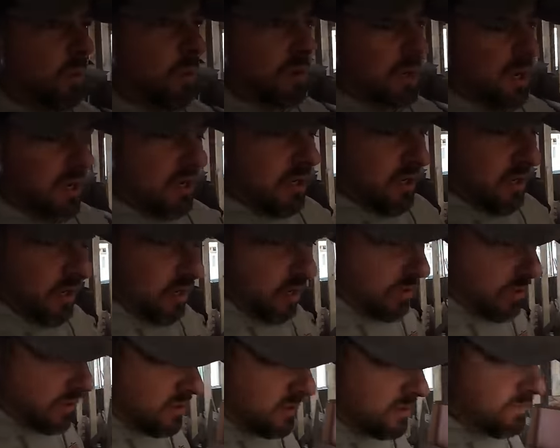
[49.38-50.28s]
what we're gonna
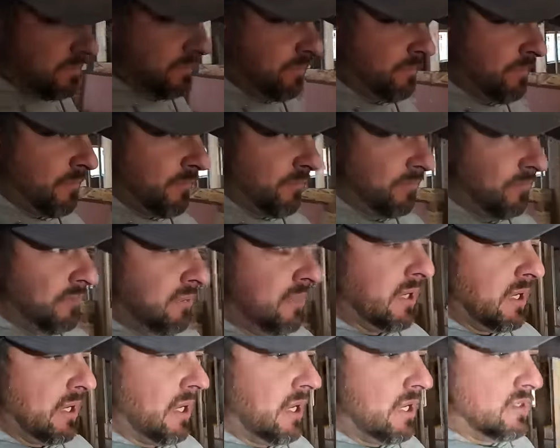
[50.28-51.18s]
do
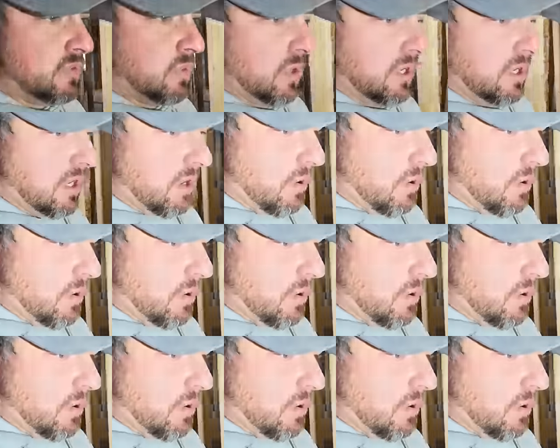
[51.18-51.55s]
is we're